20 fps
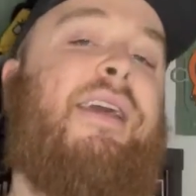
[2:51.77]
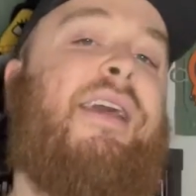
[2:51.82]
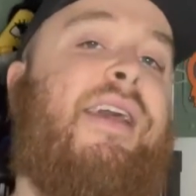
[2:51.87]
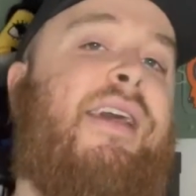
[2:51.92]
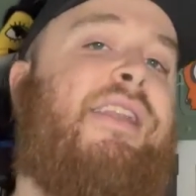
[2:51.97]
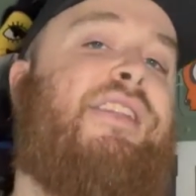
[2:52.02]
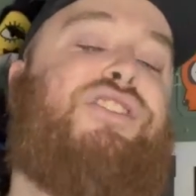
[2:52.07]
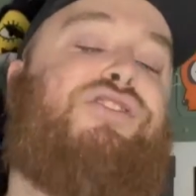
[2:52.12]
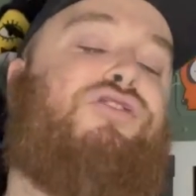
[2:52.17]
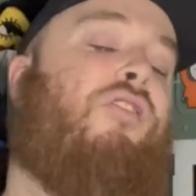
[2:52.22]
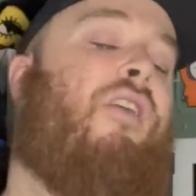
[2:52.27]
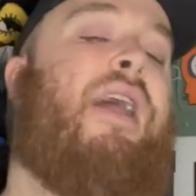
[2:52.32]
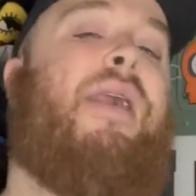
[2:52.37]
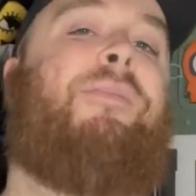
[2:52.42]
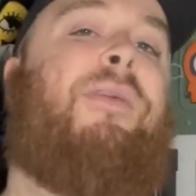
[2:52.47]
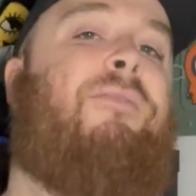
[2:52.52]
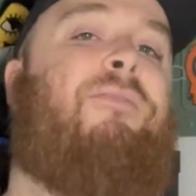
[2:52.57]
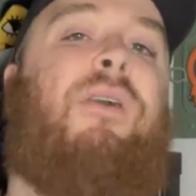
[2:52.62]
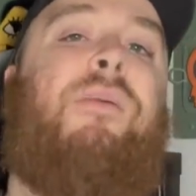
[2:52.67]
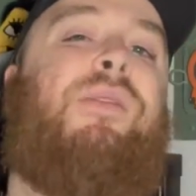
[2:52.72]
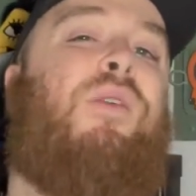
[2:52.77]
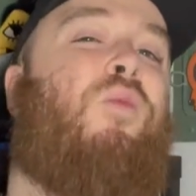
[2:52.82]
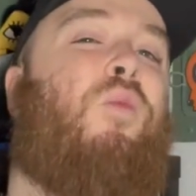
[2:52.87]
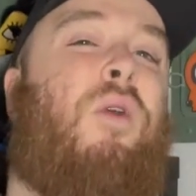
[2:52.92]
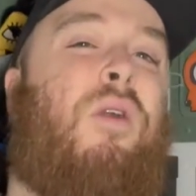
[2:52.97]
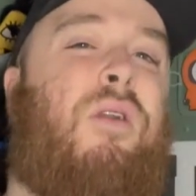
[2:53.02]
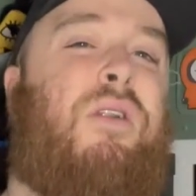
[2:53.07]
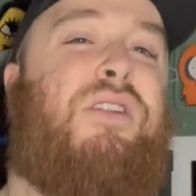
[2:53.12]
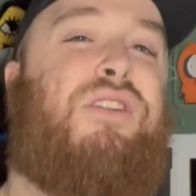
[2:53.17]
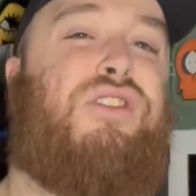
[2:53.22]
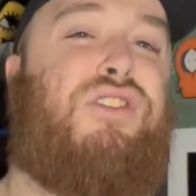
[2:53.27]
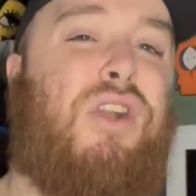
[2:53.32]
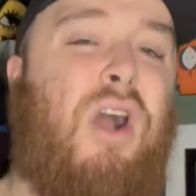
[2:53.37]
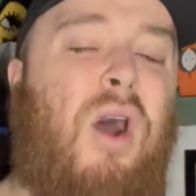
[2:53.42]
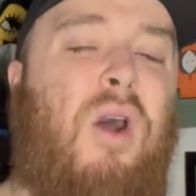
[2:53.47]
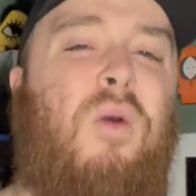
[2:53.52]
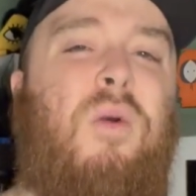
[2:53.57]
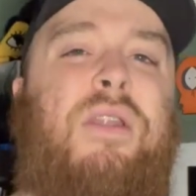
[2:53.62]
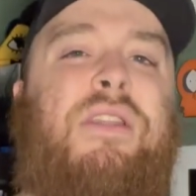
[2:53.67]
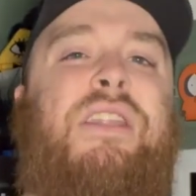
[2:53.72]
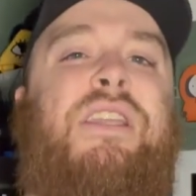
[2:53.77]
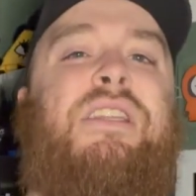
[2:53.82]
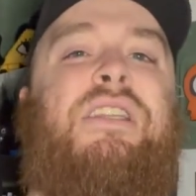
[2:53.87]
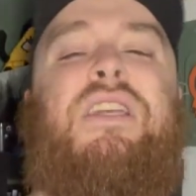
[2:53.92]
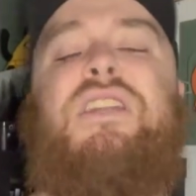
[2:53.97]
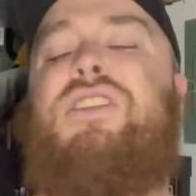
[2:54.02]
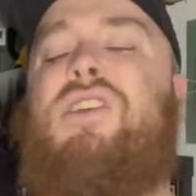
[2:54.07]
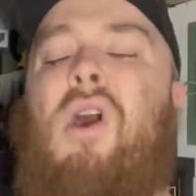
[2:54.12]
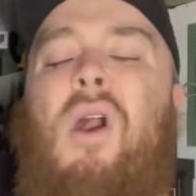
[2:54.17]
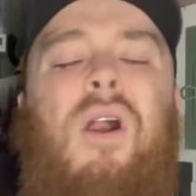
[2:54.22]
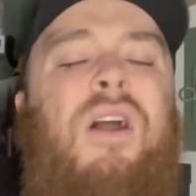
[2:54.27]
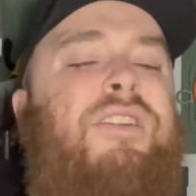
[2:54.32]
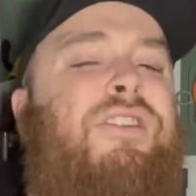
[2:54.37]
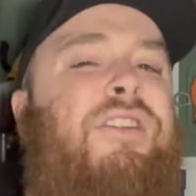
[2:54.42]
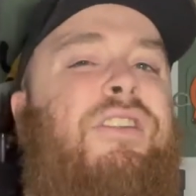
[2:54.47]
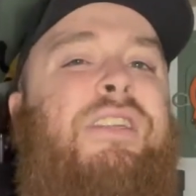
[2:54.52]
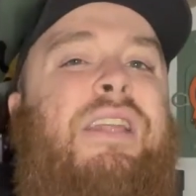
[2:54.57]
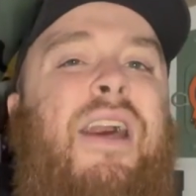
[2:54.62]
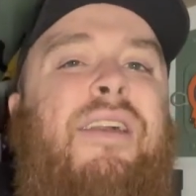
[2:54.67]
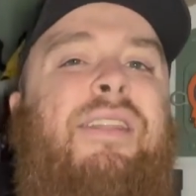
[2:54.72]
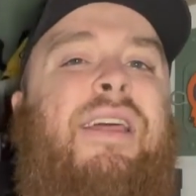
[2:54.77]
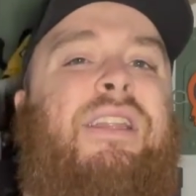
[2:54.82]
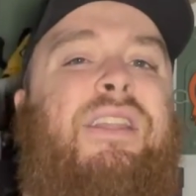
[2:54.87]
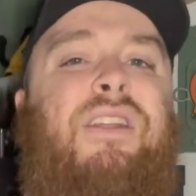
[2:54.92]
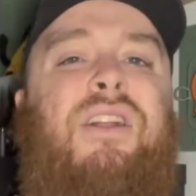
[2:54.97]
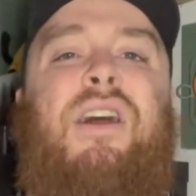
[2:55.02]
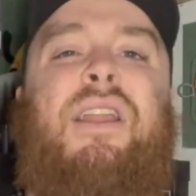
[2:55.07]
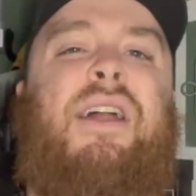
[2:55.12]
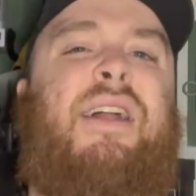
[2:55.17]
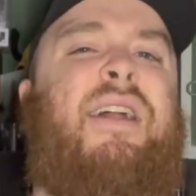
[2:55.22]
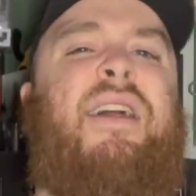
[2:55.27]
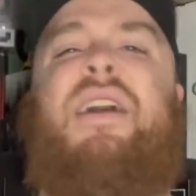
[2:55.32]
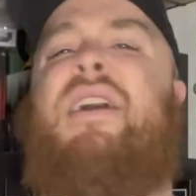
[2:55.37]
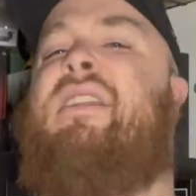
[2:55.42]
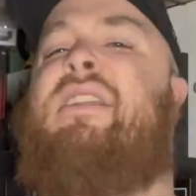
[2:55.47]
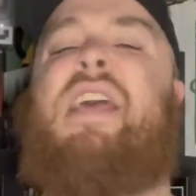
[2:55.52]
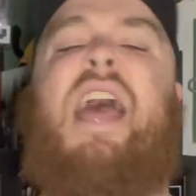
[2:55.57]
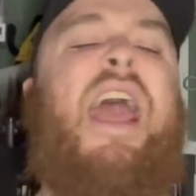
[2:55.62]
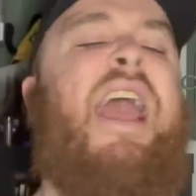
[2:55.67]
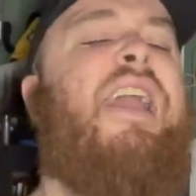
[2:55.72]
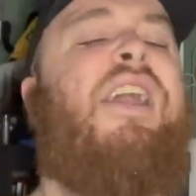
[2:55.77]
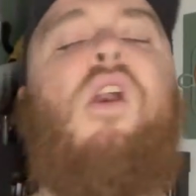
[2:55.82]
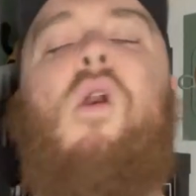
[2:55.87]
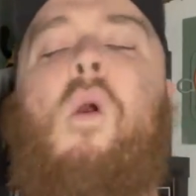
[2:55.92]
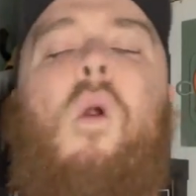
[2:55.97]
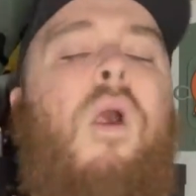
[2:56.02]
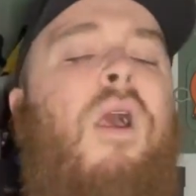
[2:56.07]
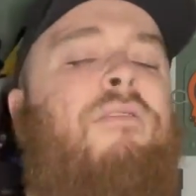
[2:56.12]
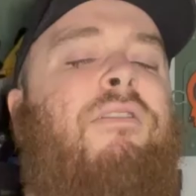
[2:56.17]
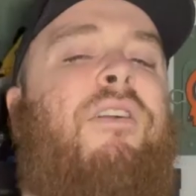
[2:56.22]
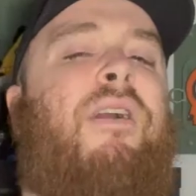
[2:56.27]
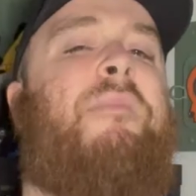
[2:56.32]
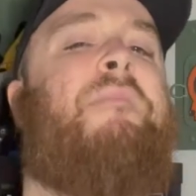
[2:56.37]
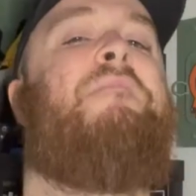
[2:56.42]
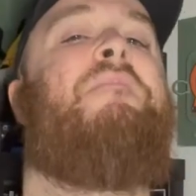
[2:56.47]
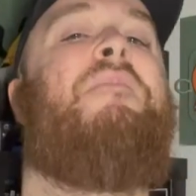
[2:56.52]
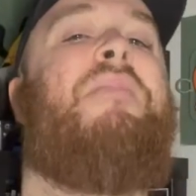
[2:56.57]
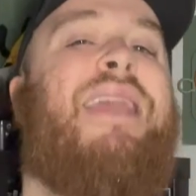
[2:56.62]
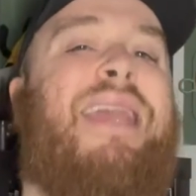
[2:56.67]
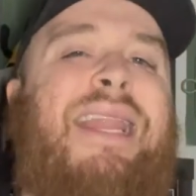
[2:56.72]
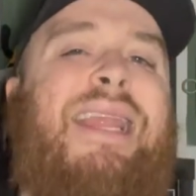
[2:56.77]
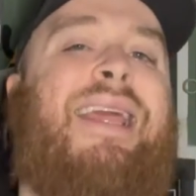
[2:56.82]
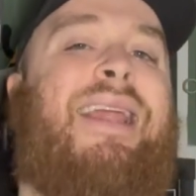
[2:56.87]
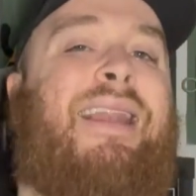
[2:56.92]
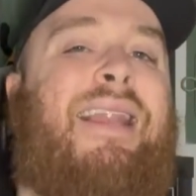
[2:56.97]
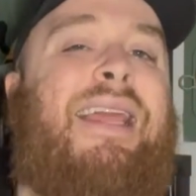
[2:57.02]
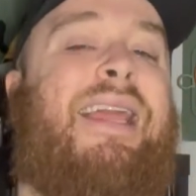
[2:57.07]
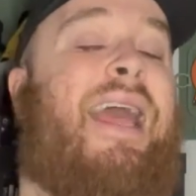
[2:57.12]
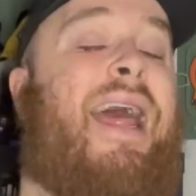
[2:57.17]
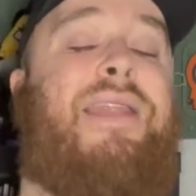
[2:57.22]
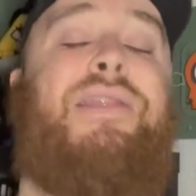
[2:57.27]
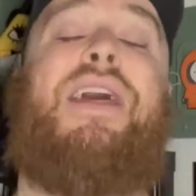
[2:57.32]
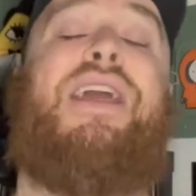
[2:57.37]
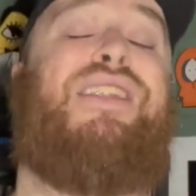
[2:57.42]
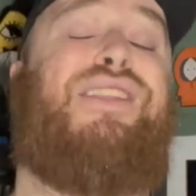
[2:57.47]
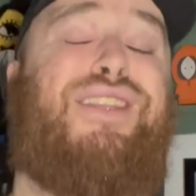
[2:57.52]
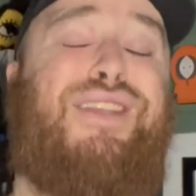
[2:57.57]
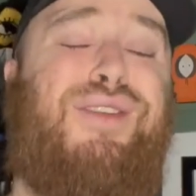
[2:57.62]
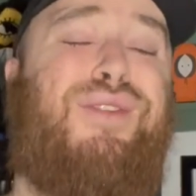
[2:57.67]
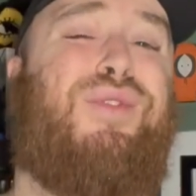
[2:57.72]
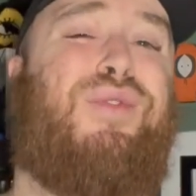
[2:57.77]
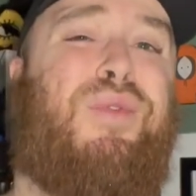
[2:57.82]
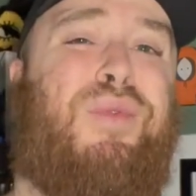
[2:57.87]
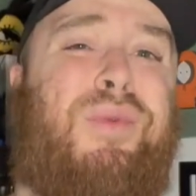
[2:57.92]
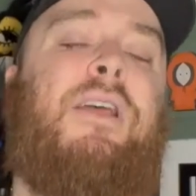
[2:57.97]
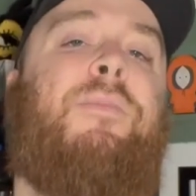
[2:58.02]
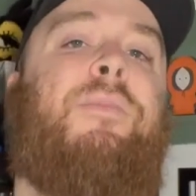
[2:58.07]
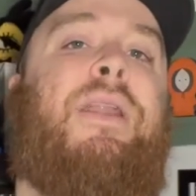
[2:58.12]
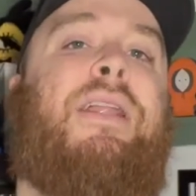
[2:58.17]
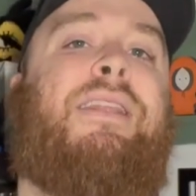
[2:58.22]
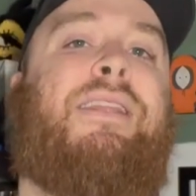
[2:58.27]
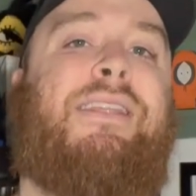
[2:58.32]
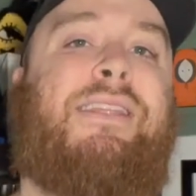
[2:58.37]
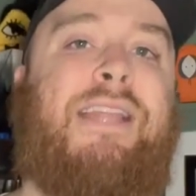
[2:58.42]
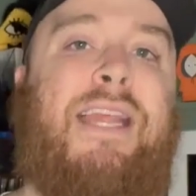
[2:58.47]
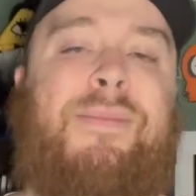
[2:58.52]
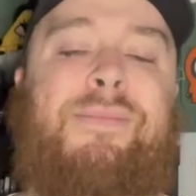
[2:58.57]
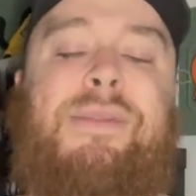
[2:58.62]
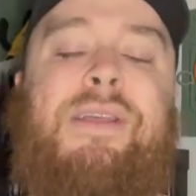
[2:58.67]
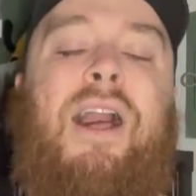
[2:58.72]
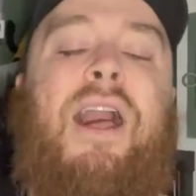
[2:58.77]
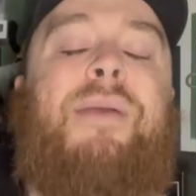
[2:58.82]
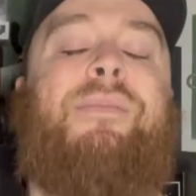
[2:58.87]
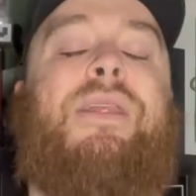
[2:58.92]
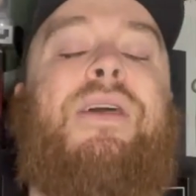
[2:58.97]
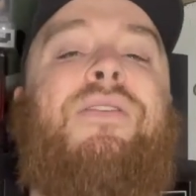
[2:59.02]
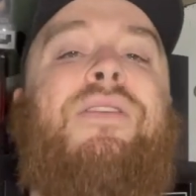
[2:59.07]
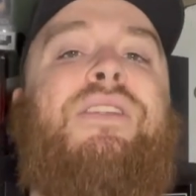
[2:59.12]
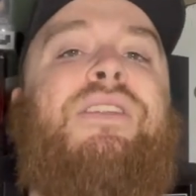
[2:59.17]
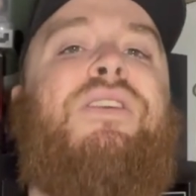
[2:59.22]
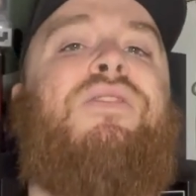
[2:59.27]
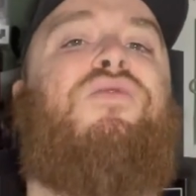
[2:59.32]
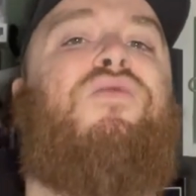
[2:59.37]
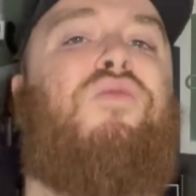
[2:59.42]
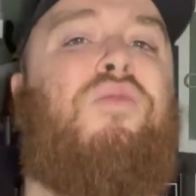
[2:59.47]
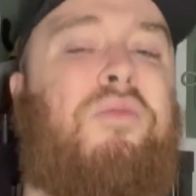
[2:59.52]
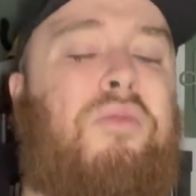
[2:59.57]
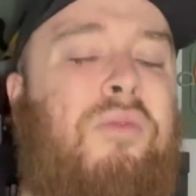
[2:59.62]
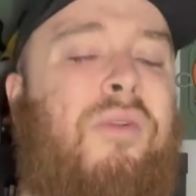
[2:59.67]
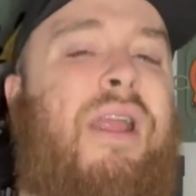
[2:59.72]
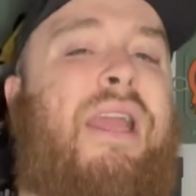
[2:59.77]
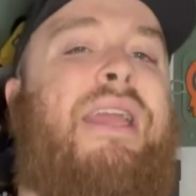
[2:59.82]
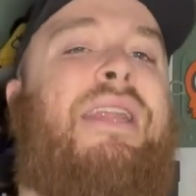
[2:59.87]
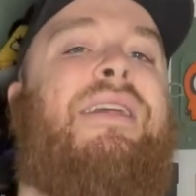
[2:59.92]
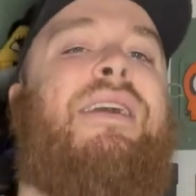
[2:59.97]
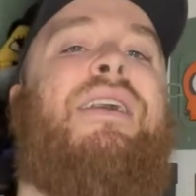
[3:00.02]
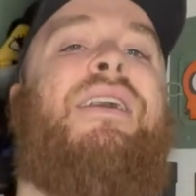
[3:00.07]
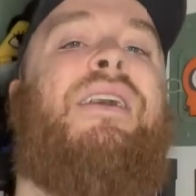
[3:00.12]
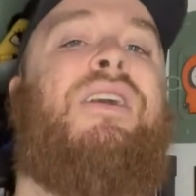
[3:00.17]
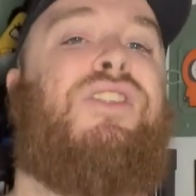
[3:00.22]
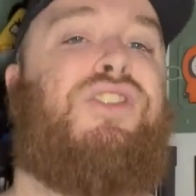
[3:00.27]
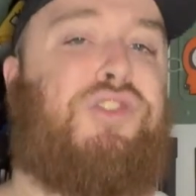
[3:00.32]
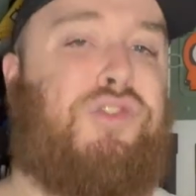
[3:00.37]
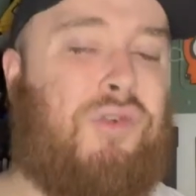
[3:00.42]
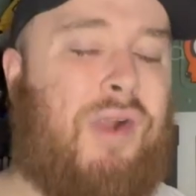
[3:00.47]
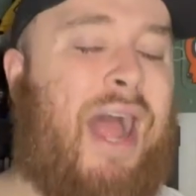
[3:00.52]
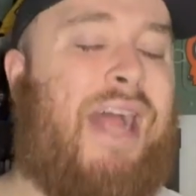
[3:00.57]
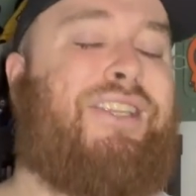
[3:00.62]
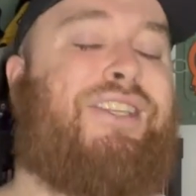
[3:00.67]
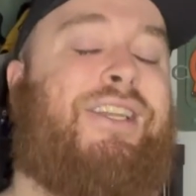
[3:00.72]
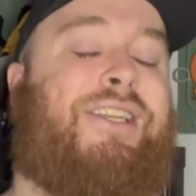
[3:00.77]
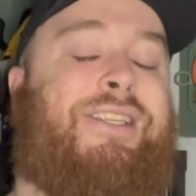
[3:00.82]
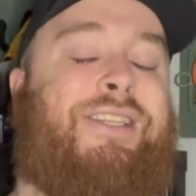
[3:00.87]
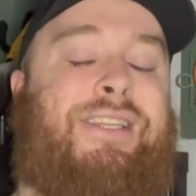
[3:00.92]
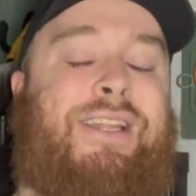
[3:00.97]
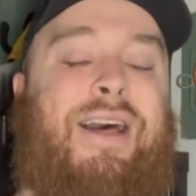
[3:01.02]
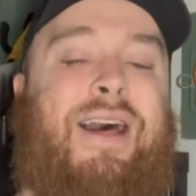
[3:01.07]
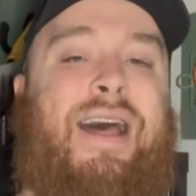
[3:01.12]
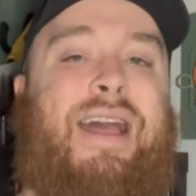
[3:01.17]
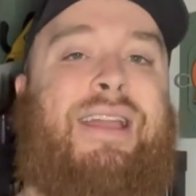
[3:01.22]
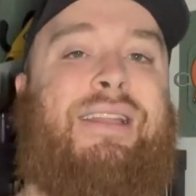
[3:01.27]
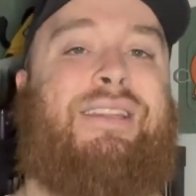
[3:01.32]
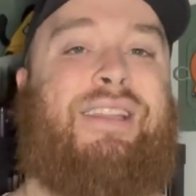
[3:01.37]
It is triumphant from the word go, and these guitars just sound like they're gonna take off immediately, and they do. But at the same time, there is a great tragic side